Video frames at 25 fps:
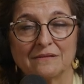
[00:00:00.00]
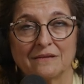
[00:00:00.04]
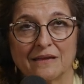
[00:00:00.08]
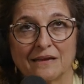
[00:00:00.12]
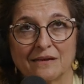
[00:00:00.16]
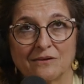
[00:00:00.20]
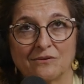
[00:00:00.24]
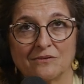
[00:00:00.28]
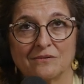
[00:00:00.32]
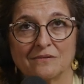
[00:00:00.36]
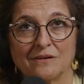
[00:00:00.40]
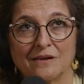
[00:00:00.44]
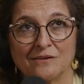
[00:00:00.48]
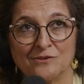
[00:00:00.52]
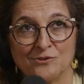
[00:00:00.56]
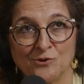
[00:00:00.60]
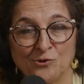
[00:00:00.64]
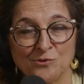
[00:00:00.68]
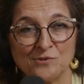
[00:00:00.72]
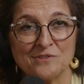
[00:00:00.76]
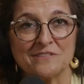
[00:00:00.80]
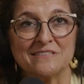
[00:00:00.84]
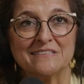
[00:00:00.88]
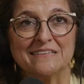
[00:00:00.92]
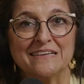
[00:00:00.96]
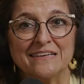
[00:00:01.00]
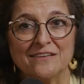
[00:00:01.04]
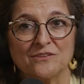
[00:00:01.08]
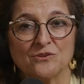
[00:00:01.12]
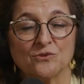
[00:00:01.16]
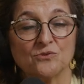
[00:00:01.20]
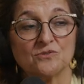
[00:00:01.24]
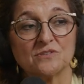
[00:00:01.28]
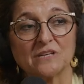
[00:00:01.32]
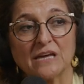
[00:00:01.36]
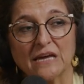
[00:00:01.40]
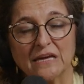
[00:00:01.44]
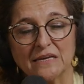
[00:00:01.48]
thank God I don't see
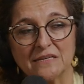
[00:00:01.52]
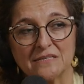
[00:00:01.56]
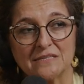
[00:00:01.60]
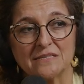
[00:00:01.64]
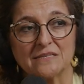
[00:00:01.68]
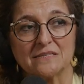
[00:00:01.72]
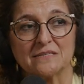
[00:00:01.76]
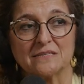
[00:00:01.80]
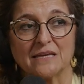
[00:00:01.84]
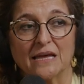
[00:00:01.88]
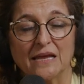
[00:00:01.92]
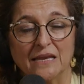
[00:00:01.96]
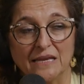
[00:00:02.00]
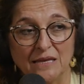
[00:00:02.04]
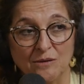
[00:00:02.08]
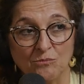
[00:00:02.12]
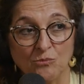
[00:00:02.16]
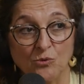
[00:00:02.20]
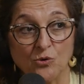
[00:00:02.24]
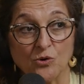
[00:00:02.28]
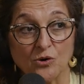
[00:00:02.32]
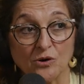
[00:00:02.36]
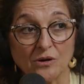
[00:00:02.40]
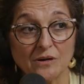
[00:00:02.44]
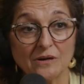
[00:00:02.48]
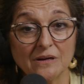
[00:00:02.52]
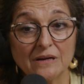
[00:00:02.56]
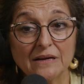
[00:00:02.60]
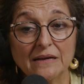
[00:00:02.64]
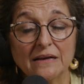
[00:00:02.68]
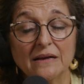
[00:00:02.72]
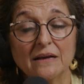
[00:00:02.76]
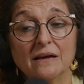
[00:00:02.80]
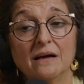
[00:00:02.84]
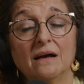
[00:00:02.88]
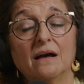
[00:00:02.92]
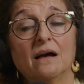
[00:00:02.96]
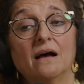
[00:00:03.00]
those cases anymore.
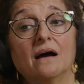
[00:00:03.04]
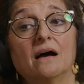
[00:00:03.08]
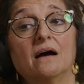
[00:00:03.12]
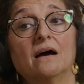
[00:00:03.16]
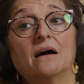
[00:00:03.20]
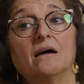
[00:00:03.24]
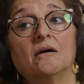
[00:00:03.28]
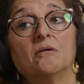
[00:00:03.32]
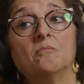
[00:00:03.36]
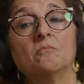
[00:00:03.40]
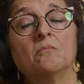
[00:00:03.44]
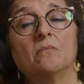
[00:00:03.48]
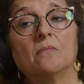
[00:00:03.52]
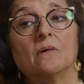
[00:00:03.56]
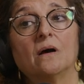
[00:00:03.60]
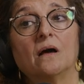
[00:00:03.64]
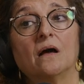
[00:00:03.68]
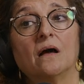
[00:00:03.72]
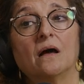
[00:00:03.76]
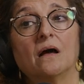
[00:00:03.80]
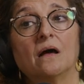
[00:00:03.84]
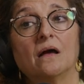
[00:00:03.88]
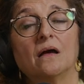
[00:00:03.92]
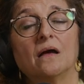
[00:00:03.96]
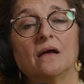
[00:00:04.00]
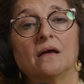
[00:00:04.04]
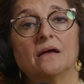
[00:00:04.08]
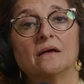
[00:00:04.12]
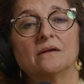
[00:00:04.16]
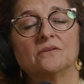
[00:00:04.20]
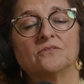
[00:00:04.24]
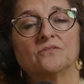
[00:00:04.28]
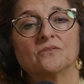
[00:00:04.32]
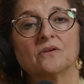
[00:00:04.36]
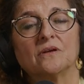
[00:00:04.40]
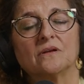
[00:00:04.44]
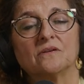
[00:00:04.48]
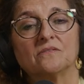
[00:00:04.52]
Um,
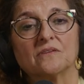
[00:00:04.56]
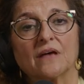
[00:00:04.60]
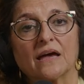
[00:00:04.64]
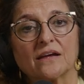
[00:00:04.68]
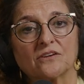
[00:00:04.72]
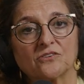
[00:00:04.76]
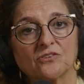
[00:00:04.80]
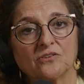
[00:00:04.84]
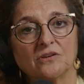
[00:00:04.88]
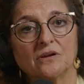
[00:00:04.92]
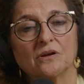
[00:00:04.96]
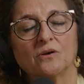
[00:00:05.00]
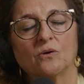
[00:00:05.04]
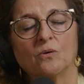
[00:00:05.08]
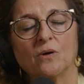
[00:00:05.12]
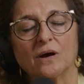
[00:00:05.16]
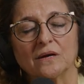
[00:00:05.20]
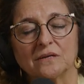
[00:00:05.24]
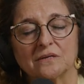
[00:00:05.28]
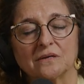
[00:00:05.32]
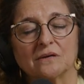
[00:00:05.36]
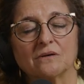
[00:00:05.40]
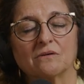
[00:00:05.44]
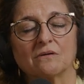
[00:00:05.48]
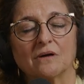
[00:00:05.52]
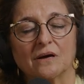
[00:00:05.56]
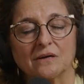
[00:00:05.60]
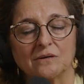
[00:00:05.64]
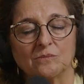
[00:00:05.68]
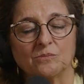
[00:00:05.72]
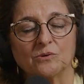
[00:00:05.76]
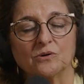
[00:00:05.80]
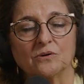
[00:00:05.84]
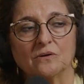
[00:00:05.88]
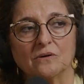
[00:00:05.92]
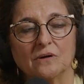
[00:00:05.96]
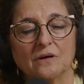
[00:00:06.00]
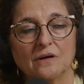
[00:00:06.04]
is is actually quite
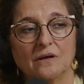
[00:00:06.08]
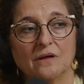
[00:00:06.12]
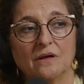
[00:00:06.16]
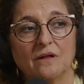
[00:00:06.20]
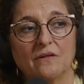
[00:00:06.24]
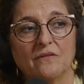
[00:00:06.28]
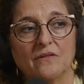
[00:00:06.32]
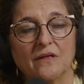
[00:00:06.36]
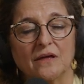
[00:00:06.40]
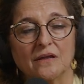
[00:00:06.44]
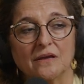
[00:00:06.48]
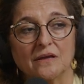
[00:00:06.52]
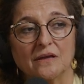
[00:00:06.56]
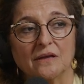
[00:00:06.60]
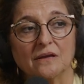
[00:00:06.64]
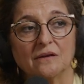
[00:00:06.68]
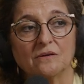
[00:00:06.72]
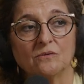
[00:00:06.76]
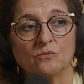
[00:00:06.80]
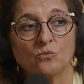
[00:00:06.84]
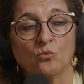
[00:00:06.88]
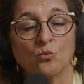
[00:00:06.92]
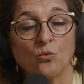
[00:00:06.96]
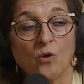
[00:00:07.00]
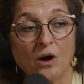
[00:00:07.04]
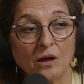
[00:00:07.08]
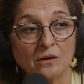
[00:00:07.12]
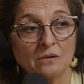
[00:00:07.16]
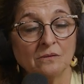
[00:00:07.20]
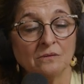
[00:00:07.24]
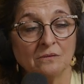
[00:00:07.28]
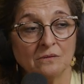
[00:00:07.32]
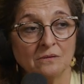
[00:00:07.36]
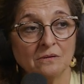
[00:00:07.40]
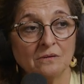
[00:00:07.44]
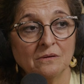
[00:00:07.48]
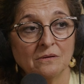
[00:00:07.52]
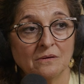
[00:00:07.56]
incredible that in
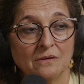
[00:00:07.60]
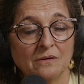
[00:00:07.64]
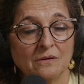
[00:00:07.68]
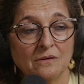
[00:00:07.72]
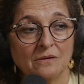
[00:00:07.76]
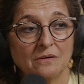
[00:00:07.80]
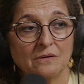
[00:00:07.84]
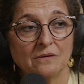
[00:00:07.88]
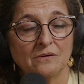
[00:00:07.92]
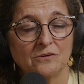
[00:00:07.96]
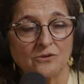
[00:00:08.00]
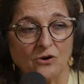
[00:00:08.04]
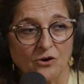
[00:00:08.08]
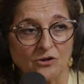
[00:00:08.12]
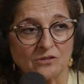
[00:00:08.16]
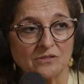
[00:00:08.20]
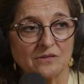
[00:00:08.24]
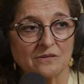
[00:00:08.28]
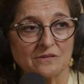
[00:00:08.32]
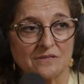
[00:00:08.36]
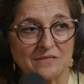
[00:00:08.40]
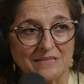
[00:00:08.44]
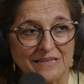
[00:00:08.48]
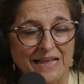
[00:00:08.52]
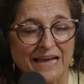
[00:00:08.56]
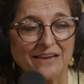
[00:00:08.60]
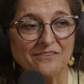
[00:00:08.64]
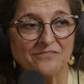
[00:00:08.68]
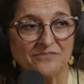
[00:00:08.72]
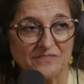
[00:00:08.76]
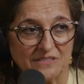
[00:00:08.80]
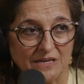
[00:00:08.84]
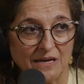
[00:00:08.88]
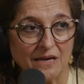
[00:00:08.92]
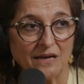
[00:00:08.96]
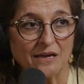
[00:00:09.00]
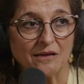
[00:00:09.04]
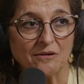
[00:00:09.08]
one doctor's
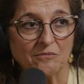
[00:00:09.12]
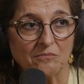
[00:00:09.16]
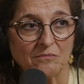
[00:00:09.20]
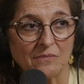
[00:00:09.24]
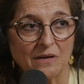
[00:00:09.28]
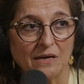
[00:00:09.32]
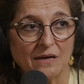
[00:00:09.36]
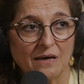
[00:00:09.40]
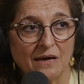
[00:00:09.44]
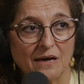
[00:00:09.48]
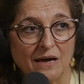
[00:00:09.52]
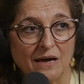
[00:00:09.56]
lifetime